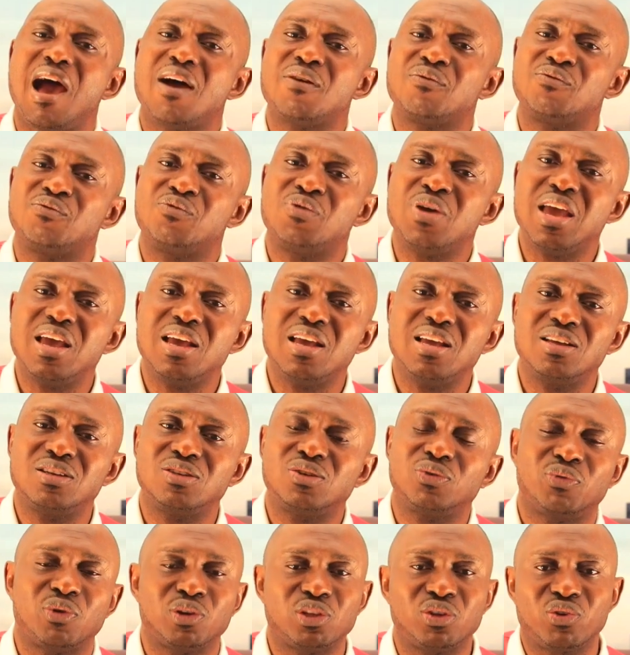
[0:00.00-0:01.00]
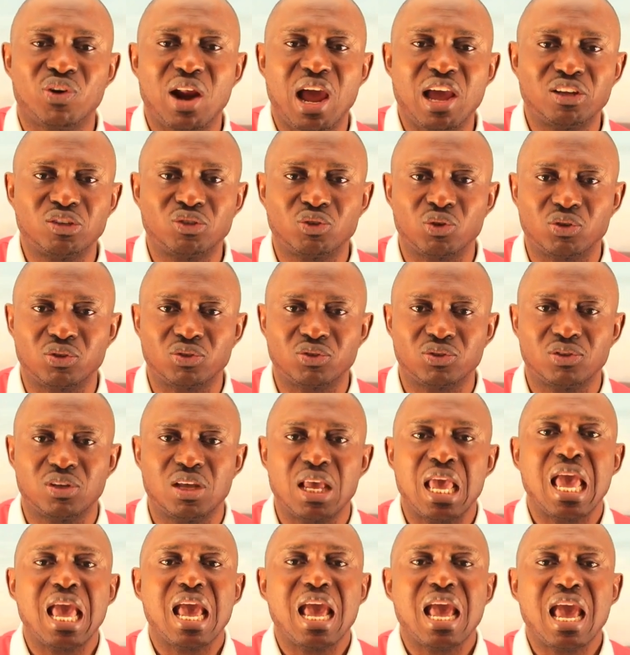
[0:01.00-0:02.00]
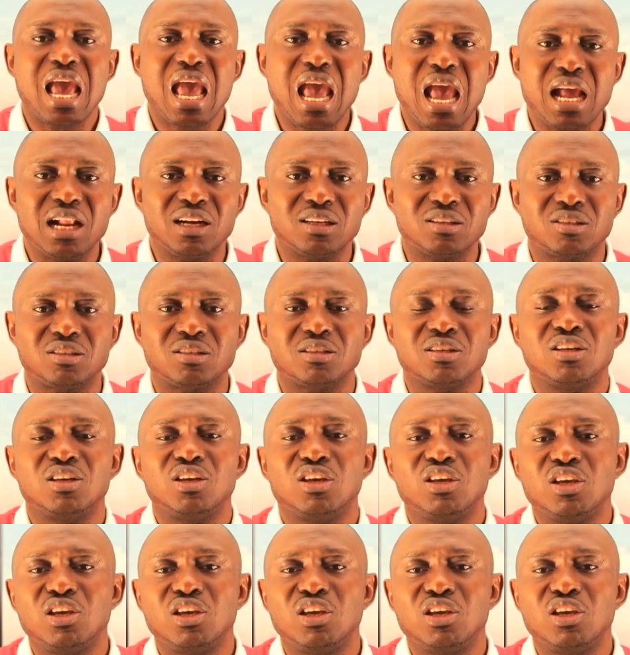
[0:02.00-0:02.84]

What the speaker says: avenge for the righteous, else